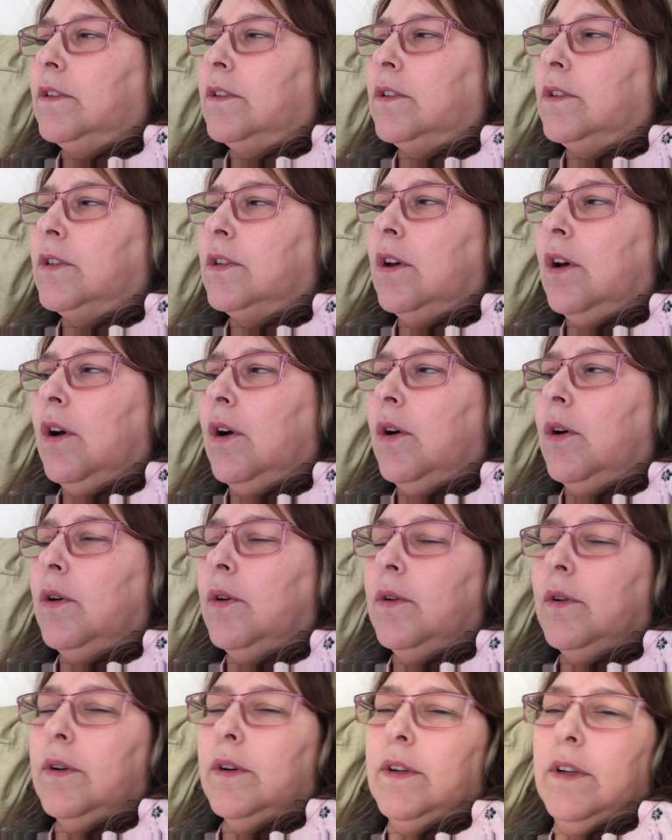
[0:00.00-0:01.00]

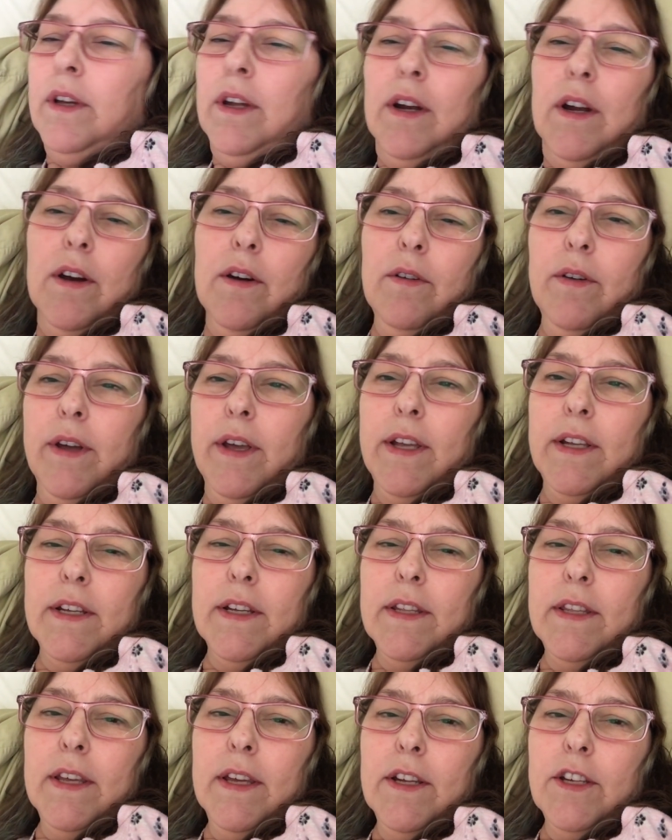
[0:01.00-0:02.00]
So, you know, he
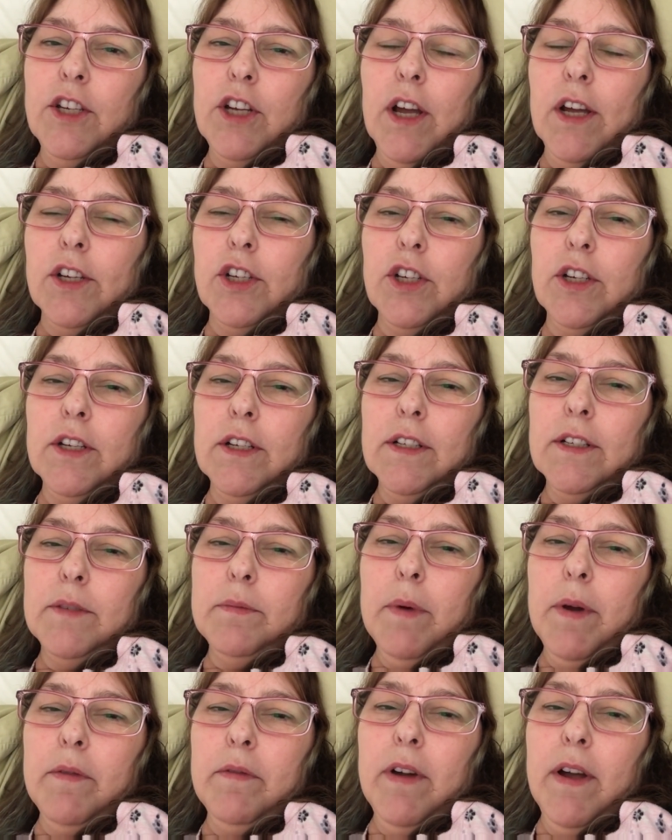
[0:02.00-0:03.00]
did the
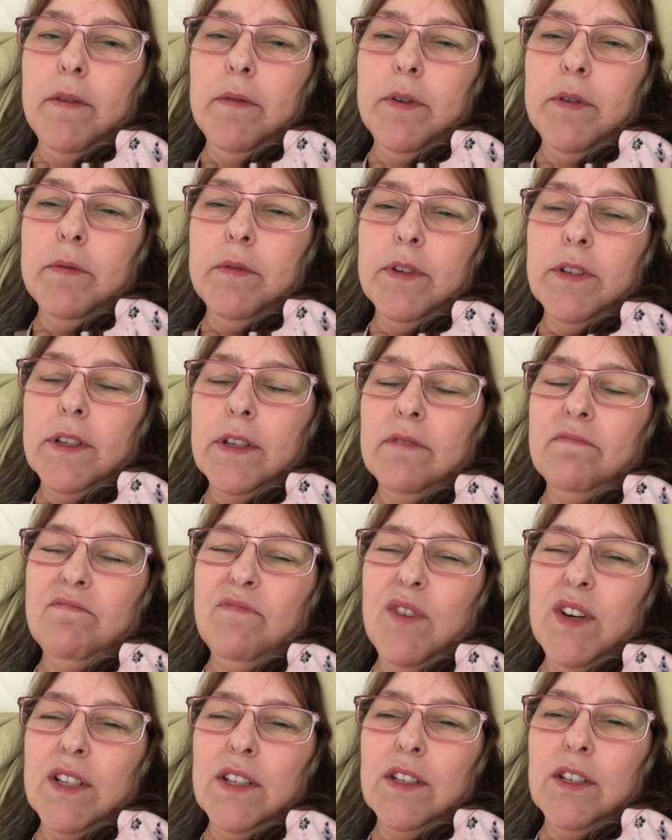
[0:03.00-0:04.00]
injections. My right one wasn't
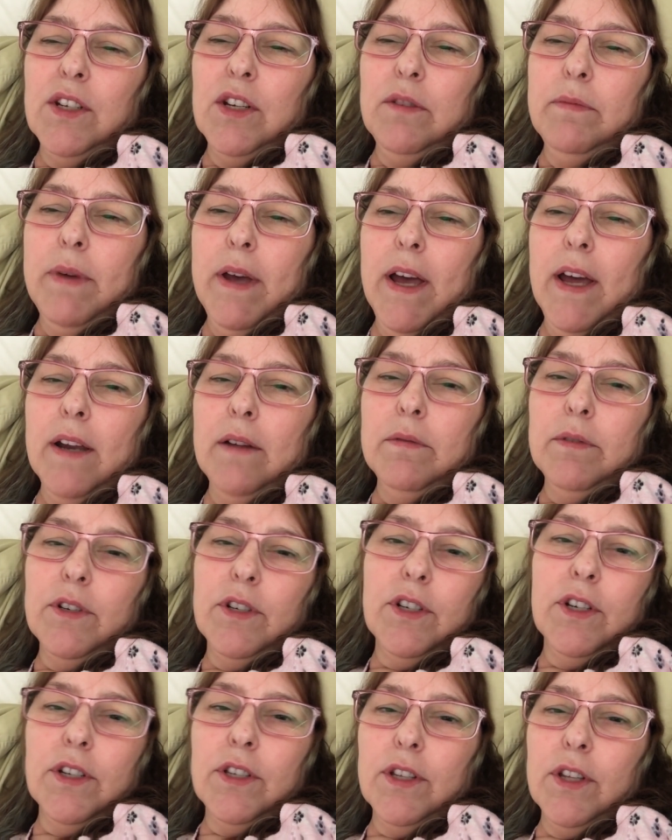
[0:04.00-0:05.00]
wasn't too bad. It
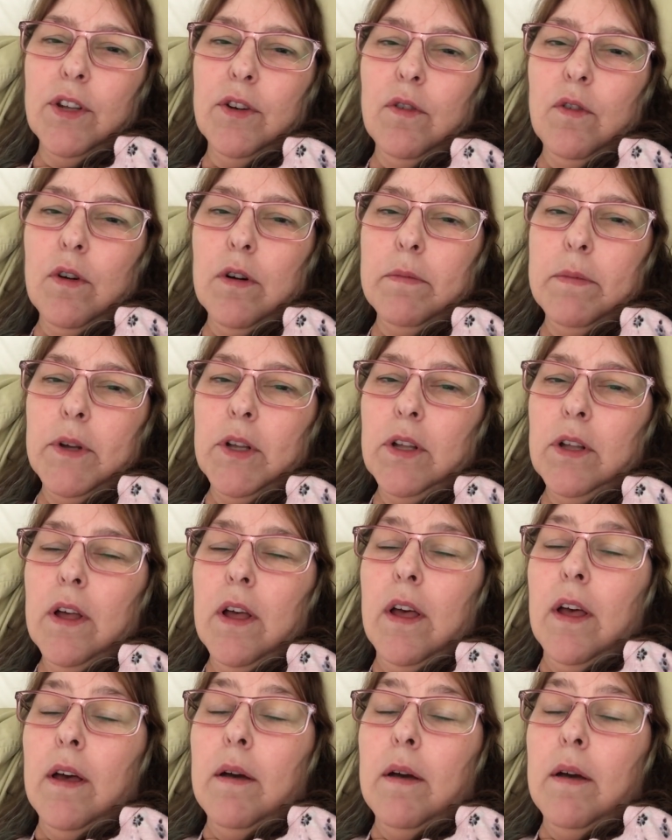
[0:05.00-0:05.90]
was just the normal.